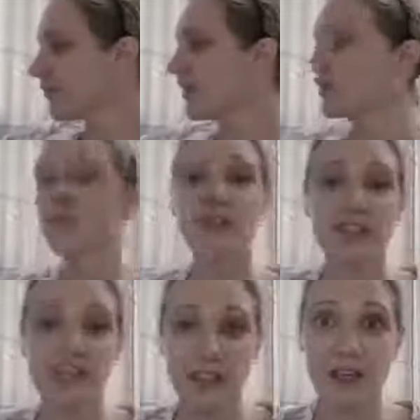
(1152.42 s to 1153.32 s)
and you didn't
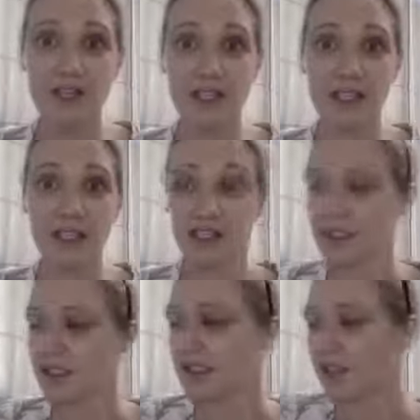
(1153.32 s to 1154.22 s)
deserve it,
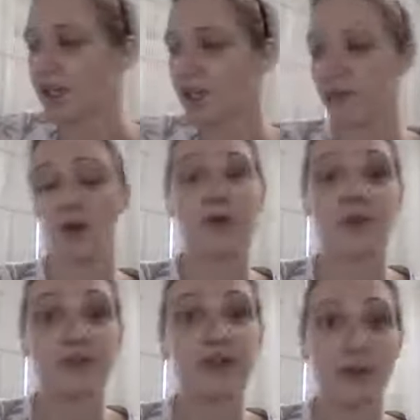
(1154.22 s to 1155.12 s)
and maybe
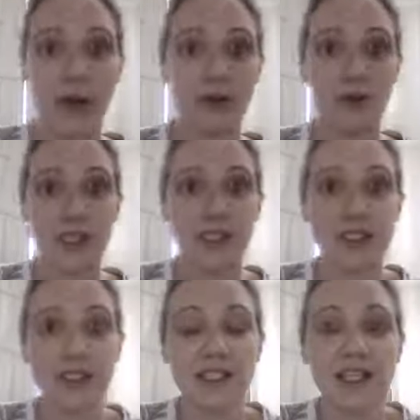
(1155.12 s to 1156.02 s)
you felt
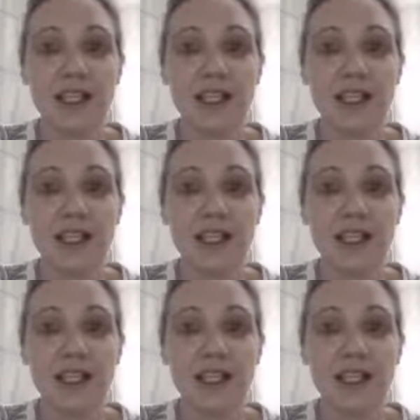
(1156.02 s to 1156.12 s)
powerless.